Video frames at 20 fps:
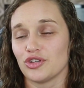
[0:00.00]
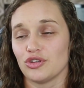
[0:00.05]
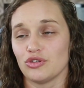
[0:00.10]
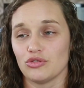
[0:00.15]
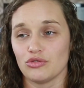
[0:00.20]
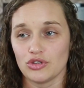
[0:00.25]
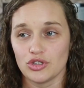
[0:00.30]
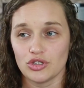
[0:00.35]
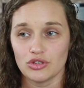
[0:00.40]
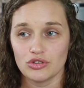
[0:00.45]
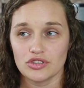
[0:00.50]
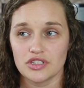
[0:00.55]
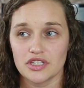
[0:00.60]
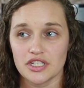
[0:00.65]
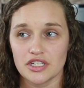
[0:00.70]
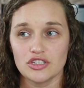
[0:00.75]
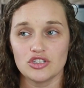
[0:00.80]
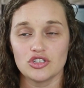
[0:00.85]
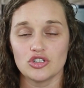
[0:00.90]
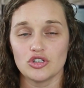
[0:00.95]
you use
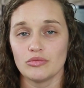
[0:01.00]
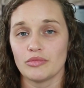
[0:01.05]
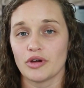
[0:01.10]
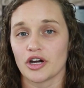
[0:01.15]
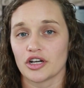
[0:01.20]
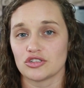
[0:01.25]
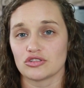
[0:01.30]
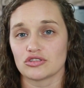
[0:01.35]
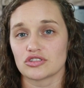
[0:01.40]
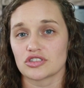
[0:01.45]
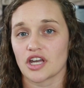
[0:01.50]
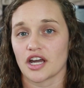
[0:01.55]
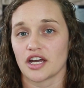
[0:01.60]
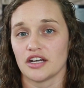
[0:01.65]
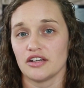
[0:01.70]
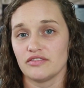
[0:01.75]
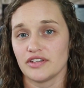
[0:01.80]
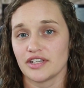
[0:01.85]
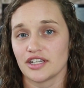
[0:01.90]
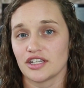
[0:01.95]
these two modules
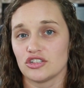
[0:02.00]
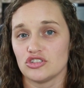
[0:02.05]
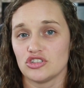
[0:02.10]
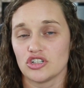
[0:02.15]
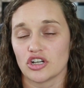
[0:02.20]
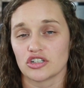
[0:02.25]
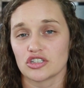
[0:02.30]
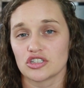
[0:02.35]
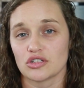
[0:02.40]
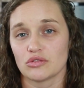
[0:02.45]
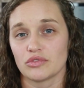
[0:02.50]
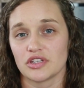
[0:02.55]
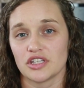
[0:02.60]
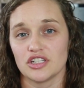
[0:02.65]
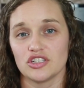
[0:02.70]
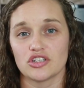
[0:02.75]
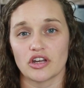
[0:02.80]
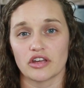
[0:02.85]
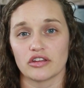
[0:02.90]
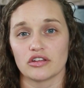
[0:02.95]
kind of in conjunction with
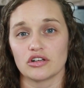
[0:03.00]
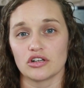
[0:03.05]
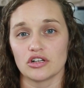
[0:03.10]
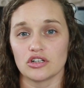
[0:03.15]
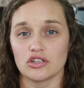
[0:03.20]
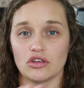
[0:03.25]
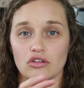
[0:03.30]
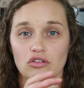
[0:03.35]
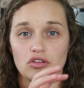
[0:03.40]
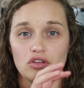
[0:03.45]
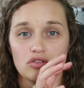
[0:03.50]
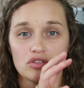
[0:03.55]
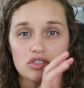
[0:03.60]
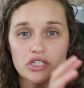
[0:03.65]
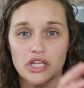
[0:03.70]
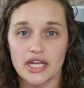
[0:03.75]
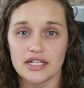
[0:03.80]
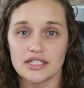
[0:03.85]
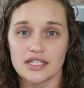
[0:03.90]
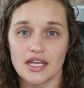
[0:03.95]
each other. You use
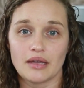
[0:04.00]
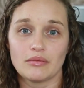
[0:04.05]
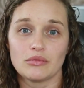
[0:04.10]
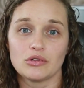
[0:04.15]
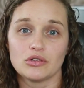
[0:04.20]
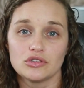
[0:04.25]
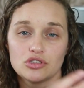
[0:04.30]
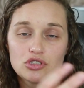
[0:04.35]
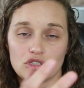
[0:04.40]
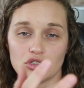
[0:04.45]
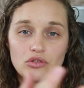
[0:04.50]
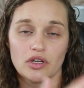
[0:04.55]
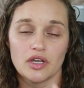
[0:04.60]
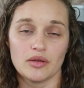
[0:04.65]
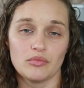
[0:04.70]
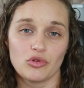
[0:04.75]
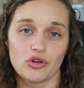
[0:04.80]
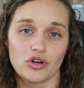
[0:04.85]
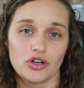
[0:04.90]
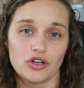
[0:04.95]
Lighttable to
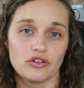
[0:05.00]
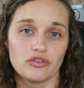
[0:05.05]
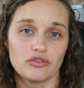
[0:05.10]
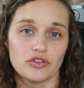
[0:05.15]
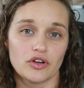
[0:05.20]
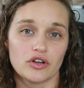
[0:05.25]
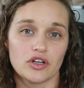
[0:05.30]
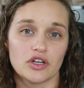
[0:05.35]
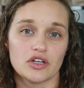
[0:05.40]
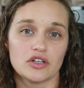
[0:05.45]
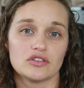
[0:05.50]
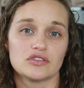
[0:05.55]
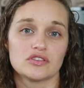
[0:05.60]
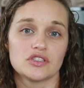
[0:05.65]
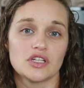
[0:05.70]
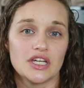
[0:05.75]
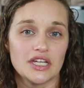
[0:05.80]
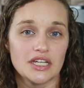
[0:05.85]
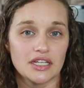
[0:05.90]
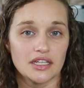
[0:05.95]
import your photos,
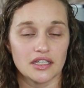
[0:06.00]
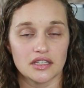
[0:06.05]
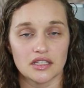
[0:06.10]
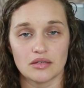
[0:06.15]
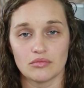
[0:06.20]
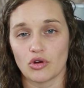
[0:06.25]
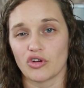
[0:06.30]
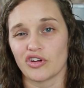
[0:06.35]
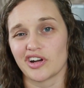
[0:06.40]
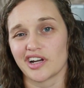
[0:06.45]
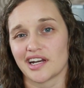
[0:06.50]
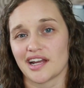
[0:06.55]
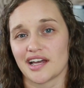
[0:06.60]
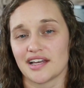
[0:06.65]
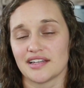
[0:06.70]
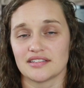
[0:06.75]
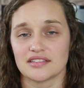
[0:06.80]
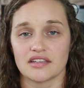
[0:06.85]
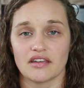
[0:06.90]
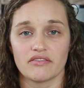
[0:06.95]
get them
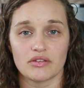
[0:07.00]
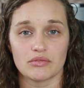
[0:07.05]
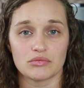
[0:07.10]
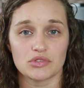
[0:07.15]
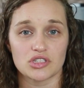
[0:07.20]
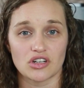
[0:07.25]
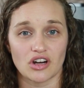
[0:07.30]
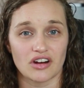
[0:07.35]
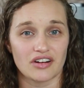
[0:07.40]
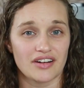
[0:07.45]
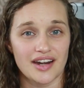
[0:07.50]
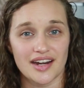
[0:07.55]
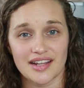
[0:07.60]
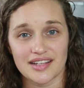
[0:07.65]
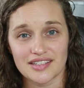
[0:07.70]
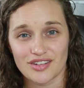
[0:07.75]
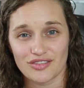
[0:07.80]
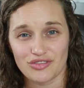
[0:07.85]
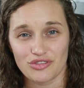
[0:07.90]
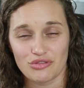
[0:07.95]
organized, give them star
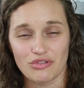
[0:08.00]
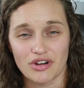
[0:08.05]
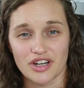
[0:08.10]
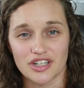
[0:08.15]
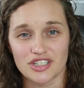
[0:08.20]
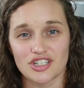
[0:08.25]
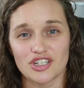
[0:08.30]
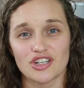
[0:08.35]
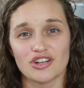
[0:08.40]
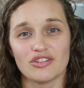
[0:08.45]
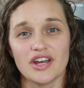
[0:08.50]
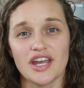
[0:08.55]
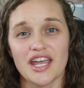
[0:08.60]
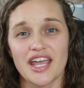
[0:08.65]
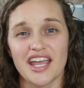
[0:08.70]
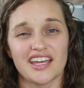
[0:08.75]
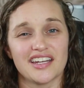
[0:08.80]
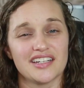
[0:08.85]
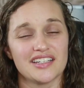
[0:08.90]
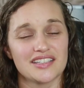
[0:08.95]
ratings if you want to,
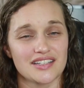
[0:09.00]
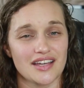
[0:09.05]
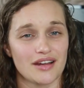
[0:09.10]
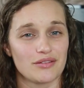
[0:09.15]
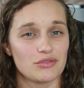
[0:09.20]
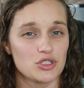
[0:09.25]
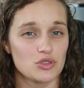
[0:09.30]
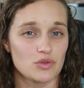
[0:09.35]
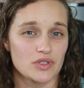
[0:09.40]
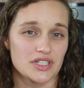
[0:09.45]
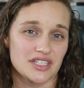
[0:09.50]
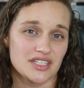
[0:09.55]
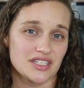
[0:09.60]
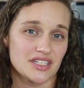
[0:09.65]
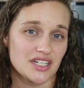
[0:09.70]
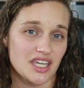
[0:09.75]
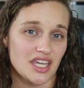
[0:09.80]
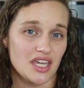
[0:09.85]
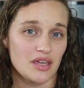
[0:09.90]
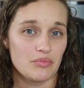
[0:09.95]
and decide which ones
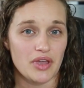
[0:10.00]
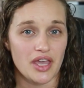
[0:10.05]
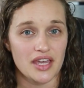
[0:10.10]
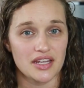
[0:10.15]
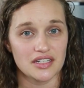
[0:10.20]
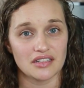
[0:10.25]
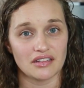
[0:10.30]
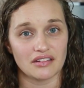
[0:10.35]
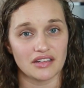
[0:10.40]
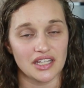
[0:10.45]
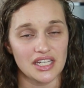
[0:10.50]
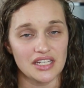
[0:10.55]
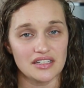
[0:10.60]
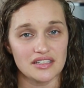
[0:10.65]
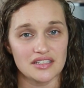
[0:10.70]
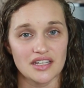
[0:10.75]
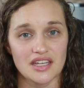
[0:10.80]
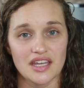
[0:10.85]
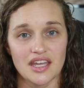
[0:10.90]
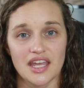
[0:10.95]
to keep and
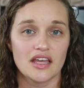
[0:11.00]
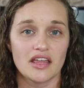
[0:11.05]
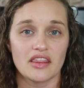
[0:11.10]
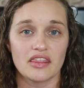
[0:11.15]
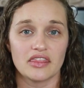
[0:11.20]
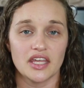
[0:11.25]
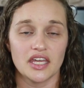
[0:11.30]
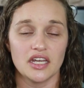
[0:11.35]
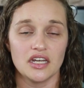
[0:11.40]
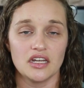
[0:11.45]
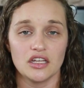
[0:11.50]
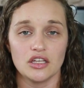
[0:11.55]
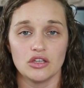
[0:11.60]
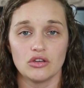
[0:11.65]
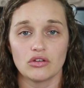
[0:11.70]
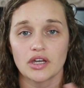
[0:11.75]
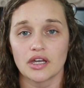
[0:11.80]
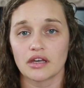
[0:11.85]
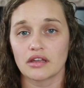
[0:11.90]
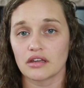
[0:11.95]
delete. Then
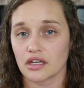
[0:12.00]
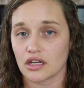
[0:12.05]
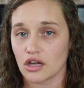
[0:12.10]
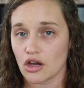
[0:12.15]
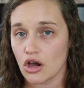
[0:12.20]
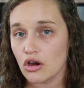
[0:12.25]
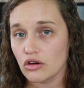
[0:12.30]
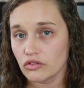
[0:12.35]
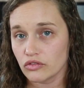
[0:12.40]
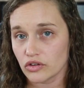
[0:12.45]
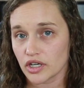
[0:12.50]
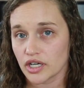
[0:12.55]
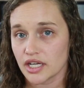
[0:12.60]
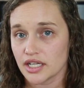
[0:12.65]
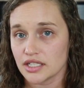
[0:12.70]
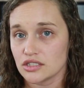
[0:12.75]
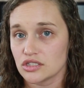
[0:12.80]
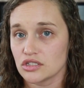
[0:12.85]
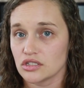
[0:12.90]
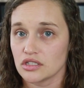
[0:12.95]
you can click over
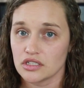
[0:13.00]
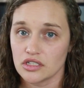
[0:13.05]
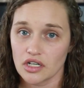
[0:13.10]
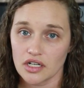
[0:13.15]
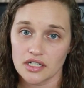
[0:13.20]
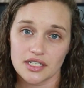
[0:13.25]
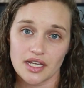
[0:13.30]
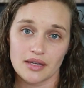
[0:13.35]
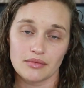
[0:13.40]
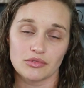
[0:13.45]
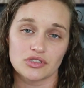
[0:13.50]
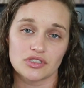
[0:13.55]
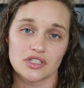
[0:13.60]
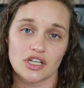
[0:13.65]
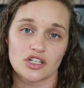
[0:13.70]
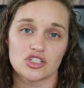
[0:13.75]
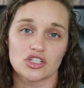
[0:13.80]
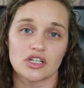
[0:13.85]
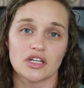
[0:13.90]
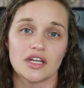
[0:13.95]
into the Darktable
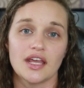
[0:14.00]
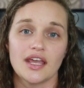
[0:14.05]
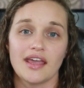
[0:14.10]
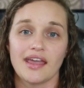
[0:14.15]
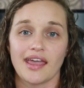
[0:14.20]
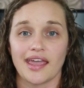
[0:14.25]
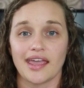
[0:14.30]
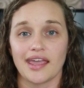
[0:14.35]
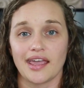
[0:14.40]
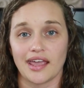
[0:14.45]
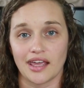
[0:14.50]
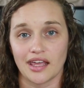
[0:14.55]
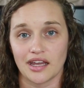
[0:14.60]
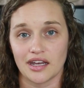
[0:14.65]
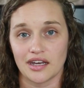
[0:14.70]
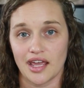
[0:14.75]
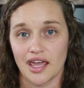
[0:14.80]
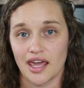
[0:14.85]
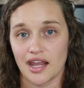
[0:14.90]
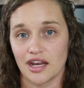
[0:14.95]
section
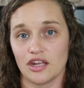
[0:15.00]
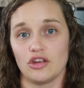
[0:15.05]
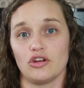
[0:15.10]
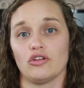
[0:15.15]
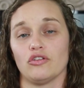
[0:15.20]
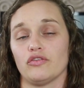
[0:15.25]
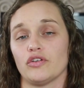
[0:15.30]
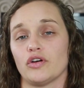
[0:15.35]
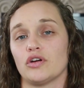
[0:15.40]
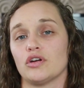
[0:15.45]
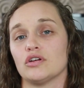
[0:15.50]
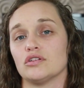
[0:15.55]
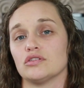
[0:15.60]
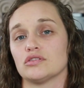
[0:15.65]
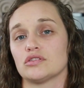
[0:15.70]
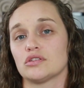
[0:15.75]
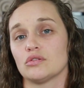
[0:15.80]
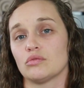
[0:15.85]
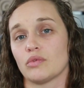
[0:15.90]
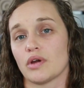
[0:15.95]
and edit your
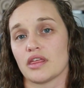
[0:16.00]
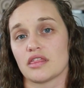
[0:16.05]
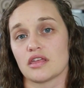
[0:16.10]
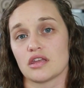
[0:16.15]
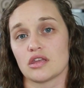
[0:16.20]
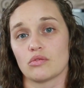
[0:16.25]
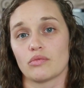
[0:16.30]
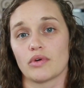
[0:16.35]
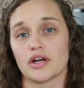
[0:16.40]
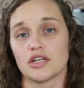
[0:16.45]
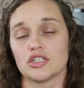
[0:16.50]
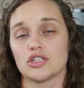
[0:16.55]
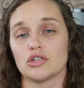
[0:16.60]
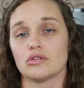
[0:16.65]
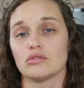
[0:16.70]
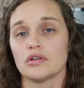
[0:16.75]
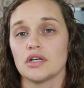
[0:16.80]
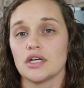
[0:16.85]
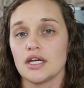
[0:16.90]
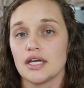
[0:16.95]
photos the way that you want to.
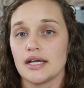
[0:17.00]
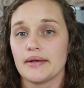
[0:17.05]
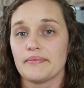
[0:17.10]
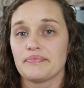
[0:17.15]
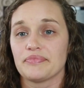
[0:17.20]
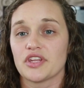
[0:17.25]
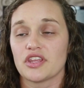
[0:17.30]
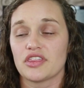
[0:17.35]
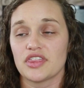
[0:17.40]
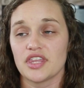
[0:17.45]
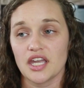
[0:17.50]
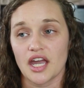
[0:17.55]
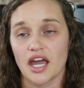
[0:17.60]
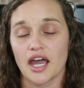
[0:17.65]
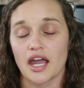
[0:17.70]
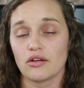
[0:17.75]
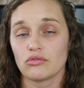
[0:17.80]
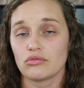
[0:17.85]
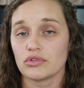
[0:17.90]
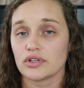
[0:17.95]
The thing
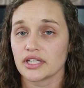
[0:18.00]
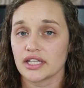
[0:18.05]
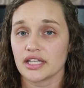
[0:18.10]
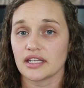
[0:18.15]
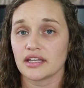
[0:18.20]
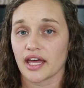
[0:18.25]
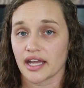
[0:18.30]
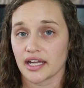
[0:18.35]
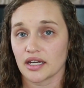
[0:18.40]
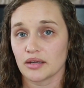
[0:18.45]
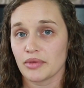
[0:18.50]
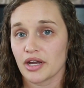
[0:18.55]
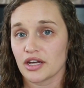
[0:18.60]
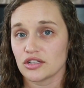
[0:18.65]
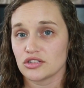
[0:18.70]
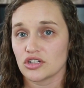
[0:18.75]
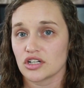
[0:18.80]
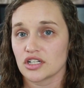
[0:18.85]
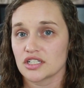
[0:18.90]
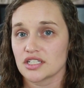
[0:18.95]
I really like
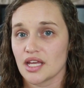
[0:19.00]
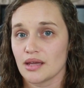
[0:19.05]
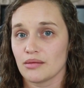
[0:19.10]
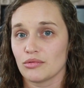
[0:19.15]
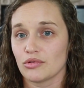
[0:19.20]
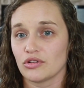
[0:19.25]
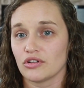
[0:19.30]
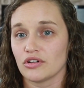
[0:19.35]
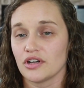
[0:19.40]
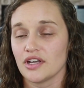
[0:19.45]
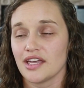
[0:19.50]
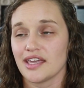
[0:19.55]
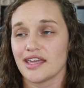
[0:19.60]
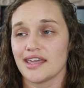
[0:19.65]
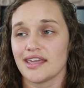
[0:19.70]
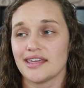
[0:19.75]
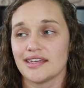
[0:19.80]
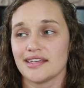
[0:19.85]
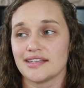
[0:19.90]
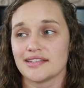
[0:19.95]
about Darktable
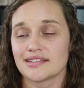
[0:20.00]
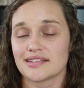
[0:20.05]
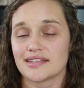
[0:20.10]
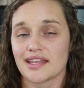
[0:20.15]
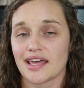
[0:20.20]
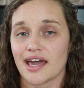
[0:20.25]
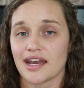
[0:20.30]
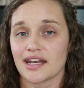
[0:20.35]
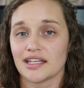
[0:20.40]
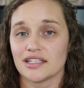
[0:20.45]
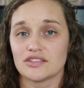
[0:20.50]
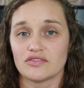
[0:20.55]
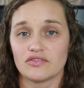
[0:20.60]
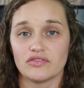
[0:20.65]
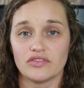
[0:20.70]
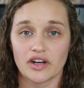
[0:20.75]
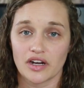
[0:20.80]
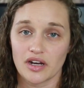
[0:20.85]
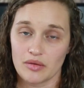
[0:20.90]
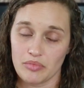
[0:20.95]
is that it's
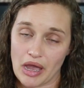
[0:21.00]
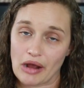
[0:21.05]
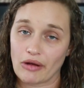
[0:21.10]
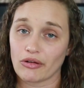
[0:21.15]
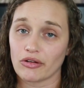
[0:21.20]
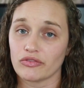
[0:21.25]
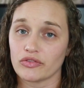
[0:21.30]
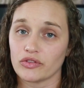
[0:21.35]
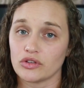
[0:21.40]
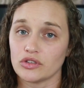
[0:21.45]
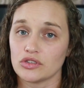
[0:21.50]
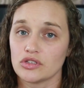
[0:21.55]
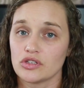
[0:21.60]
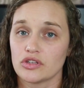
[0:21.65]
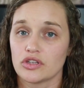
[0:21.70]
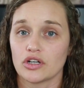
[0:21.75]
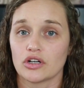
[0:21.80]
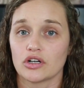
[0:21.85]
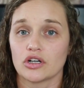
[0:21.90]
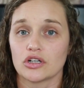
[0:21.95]
very powerful.
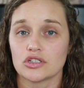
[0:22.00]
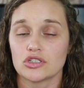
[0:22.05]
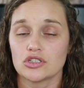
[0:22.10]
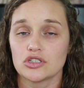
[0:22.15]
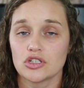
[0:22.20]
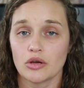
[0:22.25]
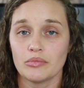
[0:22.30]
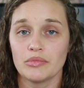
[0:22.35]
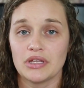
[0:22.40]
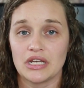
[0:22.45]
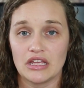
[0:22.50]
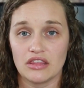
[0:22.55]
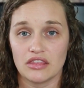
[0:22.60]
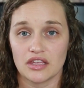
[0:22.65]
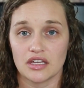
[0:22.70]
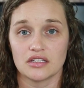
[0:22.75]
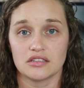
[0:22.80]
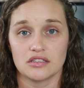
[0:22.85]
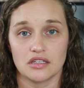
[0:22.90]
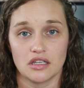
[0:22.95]
There are so many
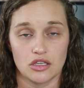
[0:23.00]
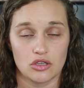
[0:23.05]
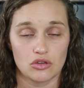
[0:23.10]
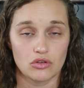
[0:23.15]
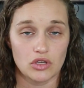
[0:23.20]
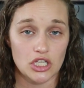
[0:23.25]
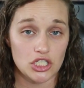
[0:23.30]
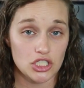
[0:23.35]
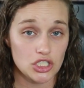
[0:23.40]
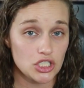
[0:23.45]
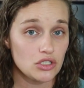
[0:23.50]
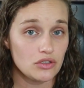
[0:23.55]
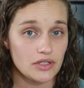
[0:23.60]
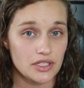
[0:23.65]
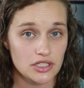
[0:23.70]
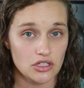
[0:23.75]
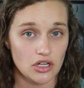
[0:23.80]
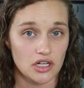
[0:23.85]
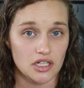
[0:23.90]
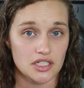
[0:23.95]
things that you can do
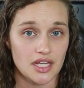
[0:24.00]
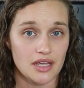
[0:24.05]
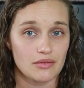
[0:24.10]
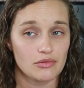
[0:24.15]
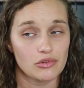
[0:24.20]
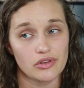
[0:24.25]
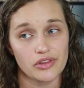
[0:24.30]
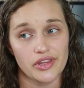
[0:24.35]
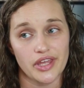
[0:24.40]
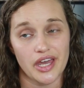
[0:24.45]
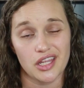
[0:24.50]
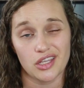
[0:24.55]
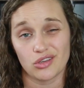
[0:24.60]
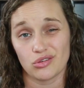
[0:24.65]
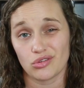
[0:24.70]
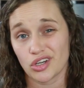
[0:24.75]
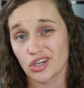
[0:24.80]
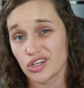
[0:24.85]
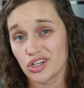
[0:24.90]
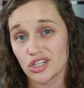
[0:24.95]
in Darktable that
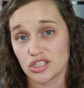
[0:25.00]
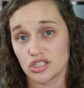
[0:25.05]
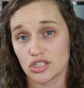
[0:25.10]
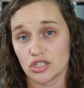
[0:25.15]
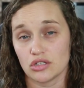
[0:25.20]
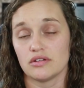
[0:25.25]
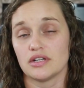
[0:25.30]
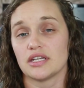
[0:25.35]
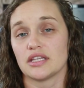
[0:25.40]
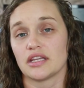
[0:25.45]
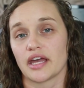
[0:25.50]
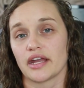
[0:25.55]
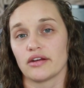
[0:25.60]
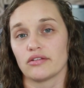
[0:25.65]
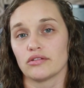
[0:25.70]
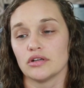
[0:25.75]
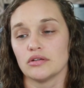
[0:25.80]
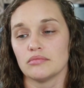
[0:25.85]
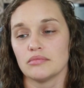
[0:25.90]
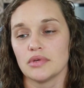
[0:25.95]
you couldn't do in
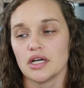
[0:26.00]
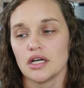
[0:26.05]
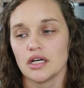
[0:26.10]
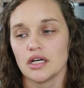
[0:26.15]
Lightroom.